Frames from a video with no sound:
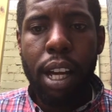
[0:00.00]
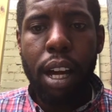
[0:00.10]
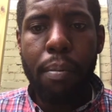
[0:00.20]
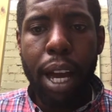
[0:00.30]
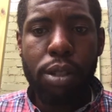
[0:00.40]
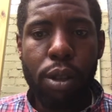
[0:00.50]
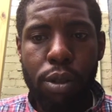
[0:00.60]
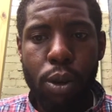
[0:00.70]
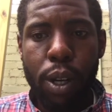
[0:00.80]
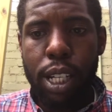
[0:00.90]
a master of
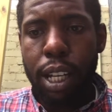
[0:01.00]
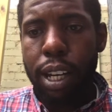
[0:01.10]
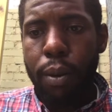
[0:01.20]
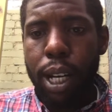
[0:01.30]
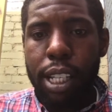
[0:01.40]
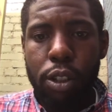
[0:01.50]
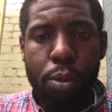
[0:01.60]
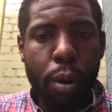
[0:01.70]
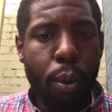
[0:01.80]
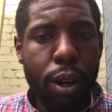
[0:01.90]
storytelling. And I realized it was
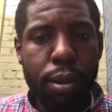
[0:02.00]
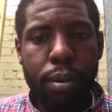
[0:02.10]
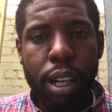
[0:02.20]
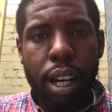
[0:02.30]
more important.